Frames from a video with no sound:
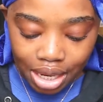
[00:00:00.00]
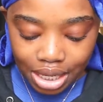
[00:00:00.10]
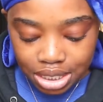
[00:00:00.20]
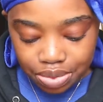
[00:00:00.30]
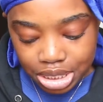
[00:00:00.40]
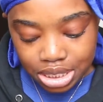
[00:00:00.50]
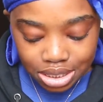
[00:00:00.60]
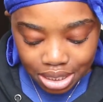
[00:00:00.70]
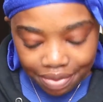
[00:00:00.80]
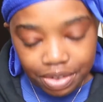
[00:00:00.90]
and I really
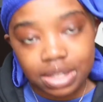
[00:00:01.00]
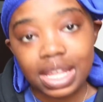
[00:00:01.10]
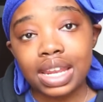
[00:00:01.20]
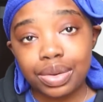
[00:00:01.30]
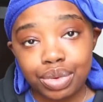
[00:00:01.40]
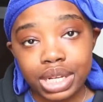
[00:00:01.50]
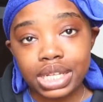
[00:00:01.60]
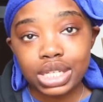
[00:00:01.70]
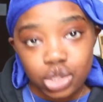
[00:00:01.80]
discovered that I really